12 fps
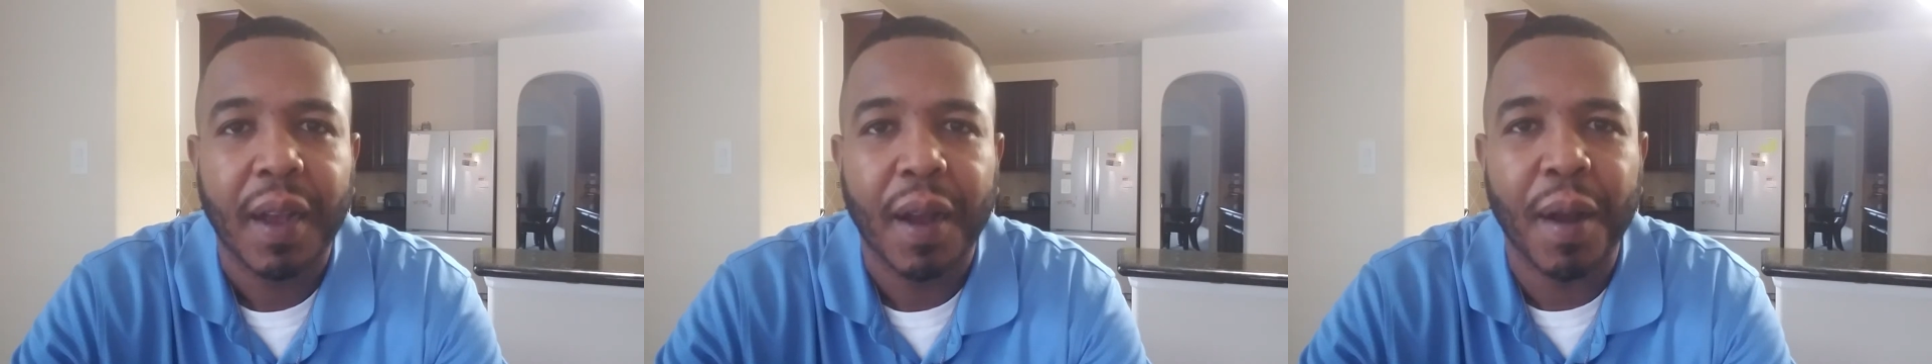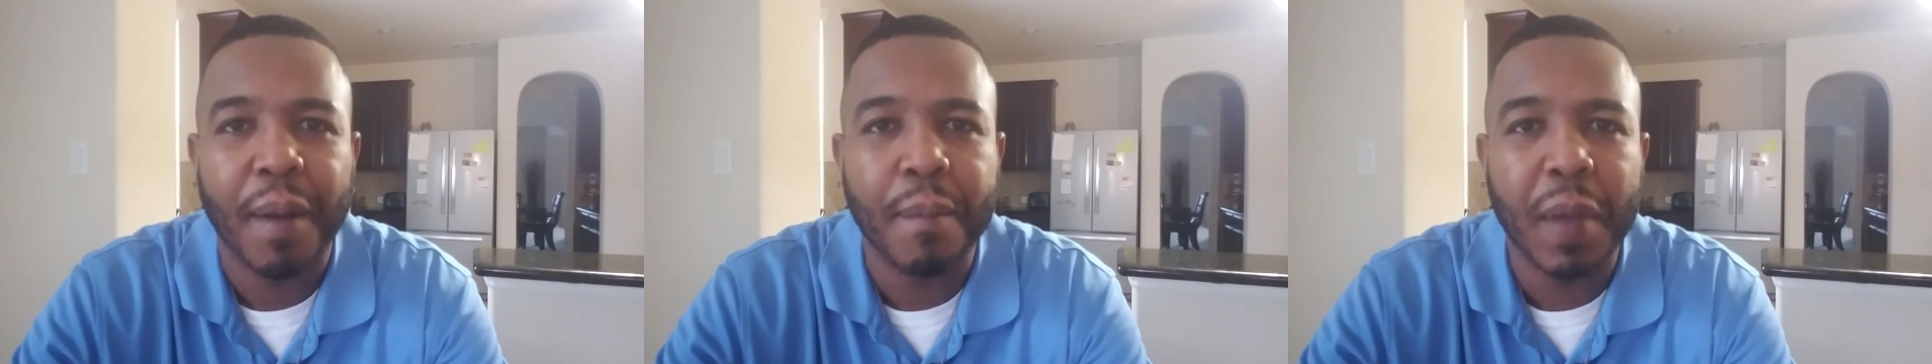
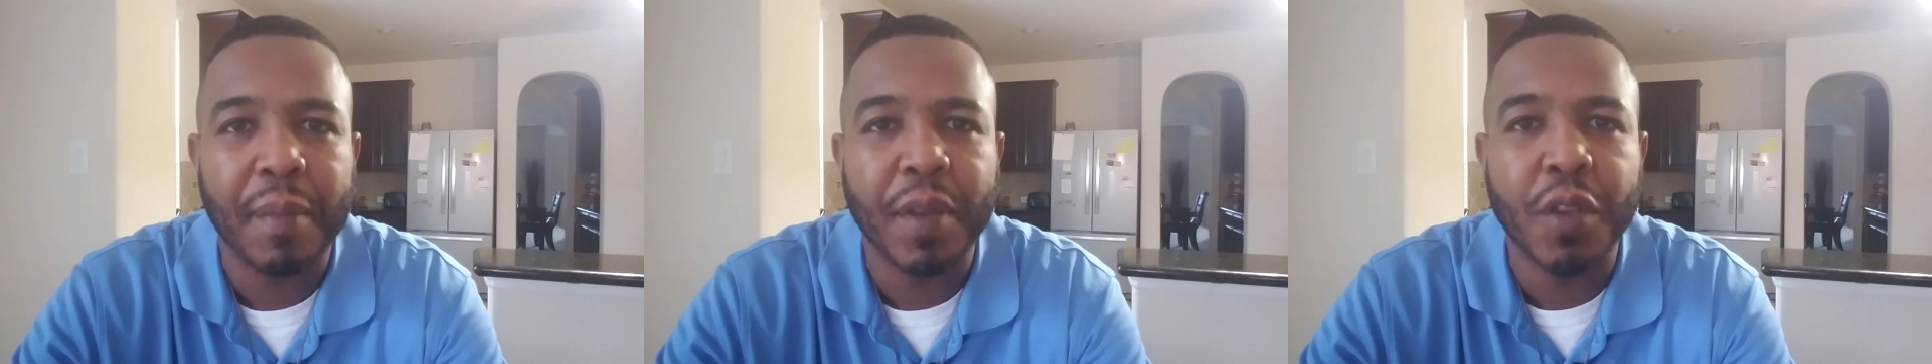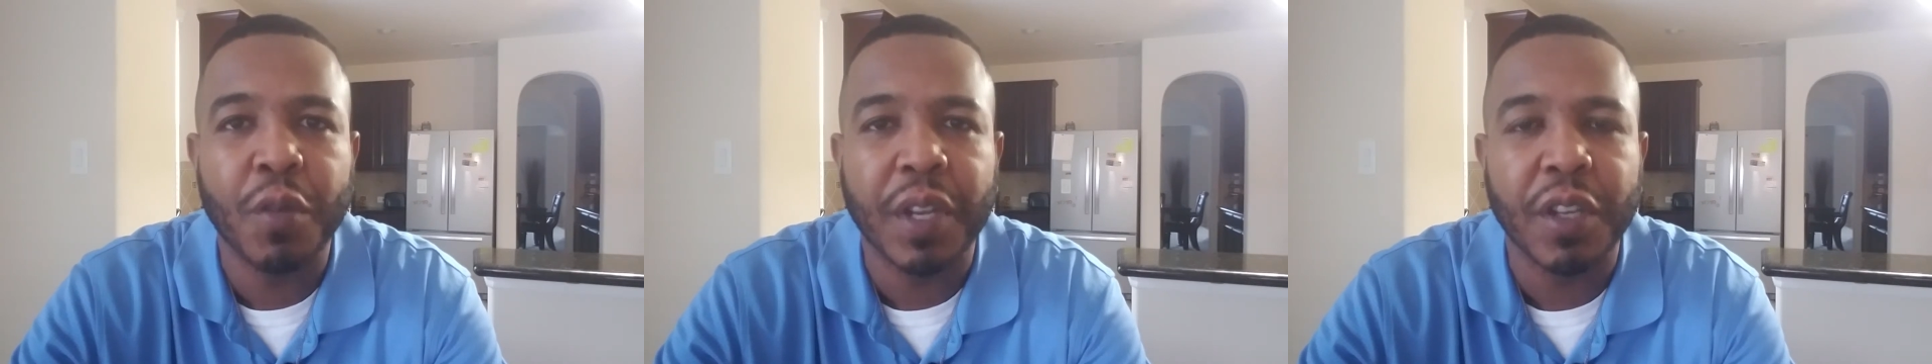Maybe
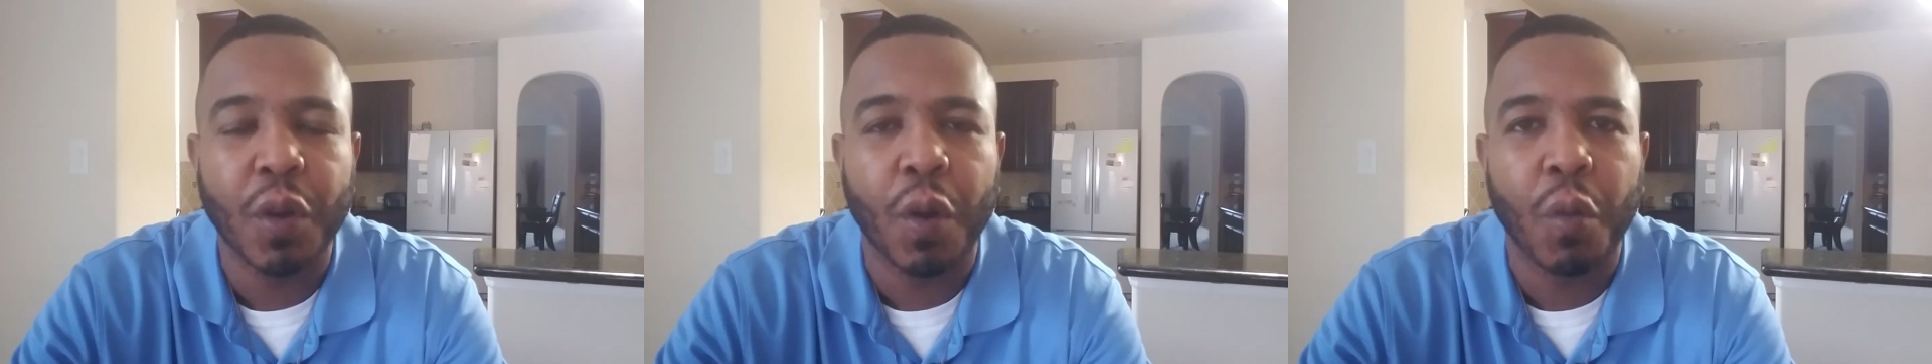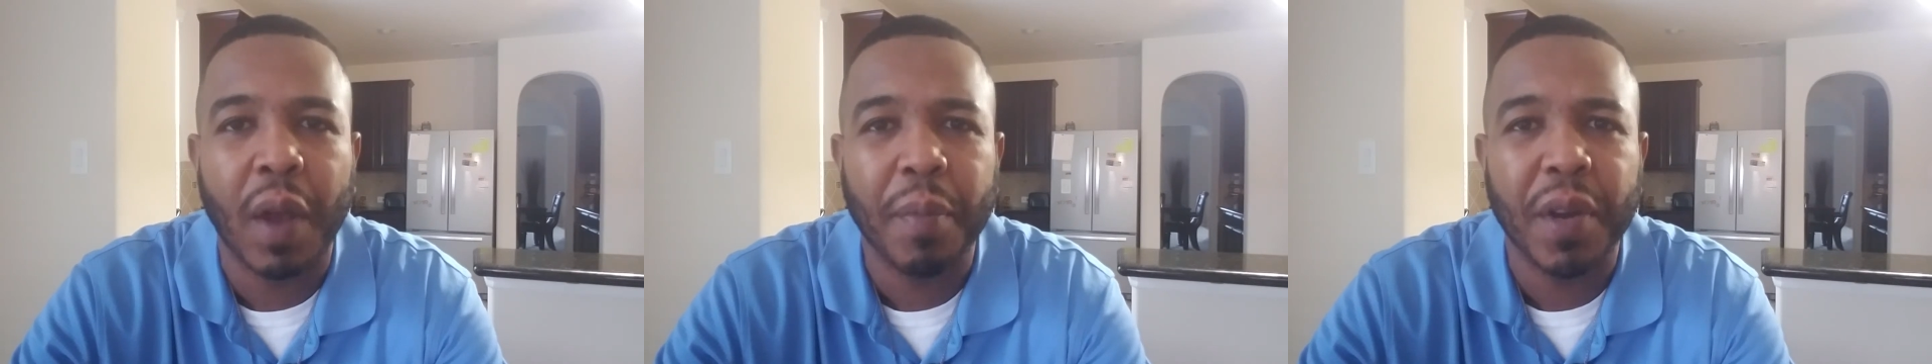you can do
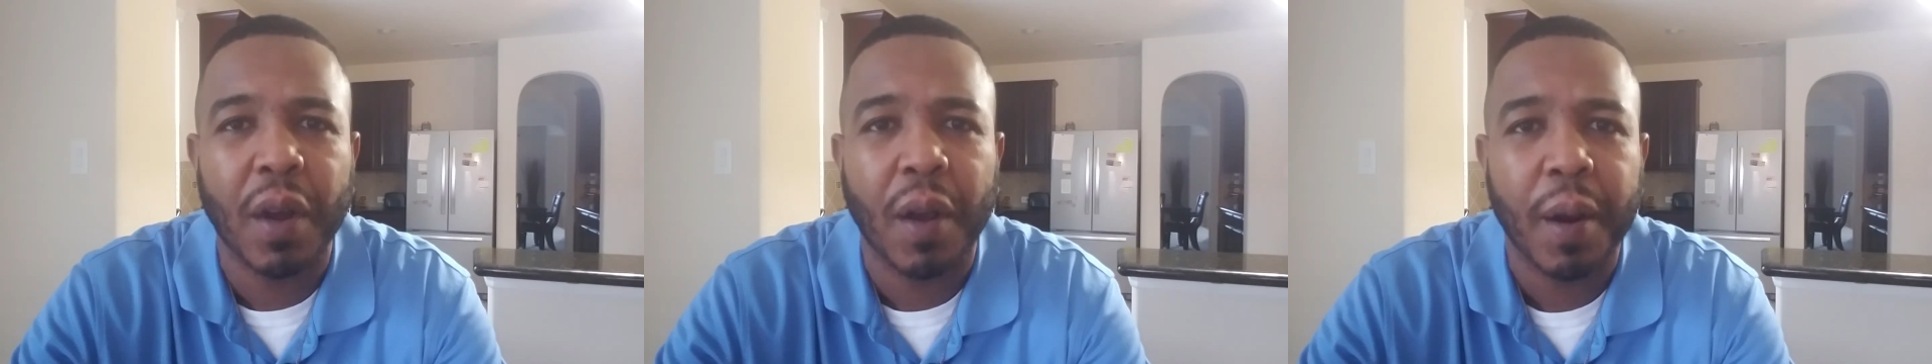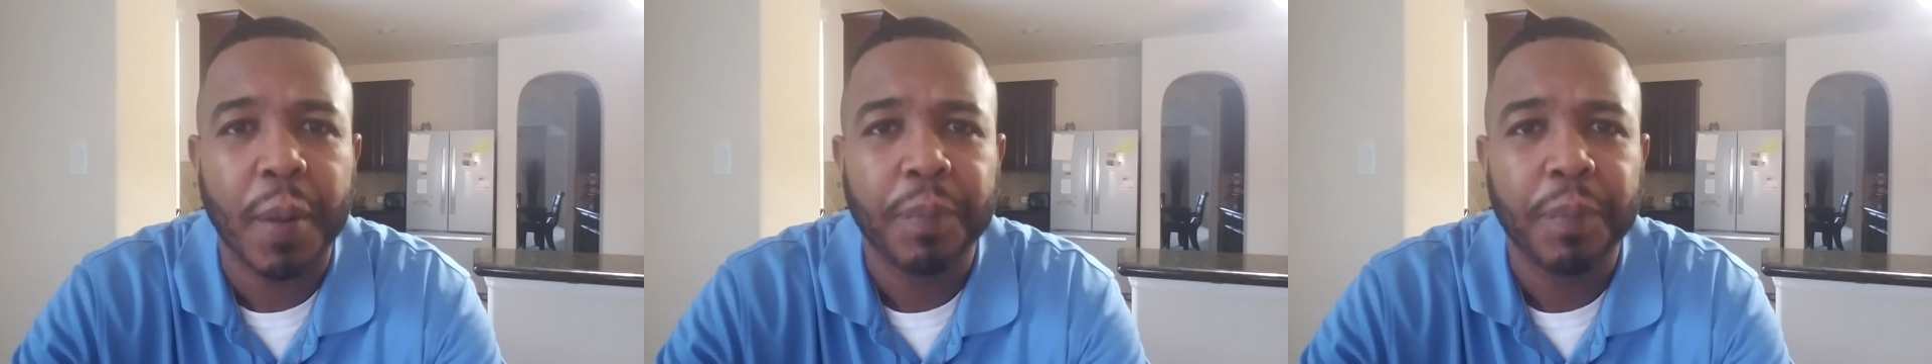a webinar.